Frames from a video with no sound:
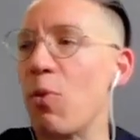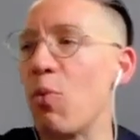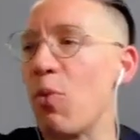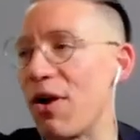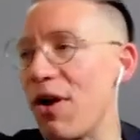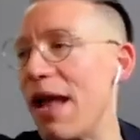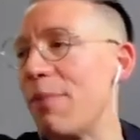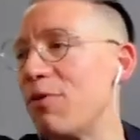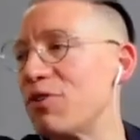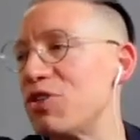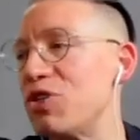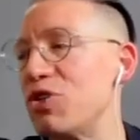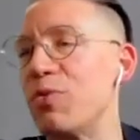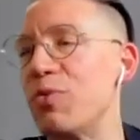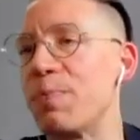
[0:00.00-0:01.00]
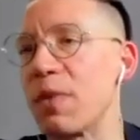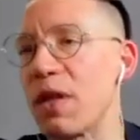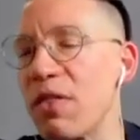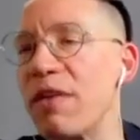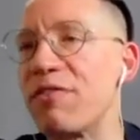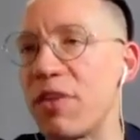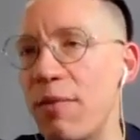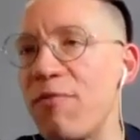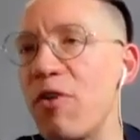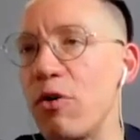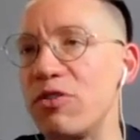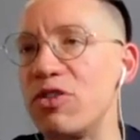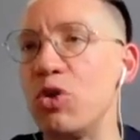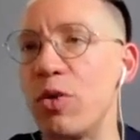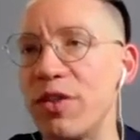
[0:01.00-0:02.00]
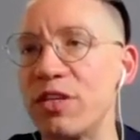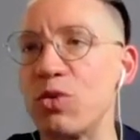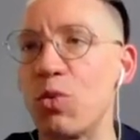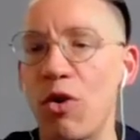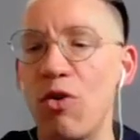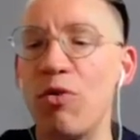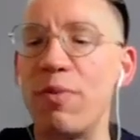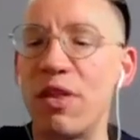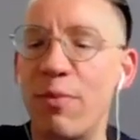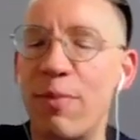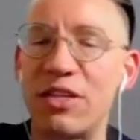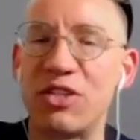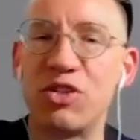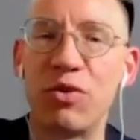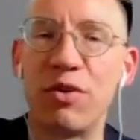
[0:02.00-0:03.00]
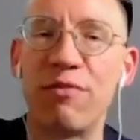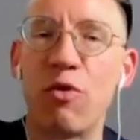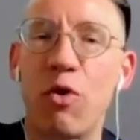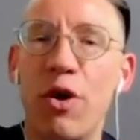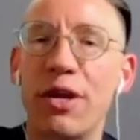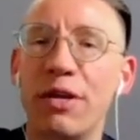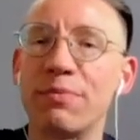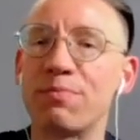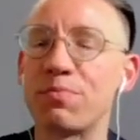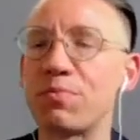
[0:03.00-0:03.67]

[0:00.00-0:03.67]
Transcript: we are able to lift up folks doing this work who would be the best suited for it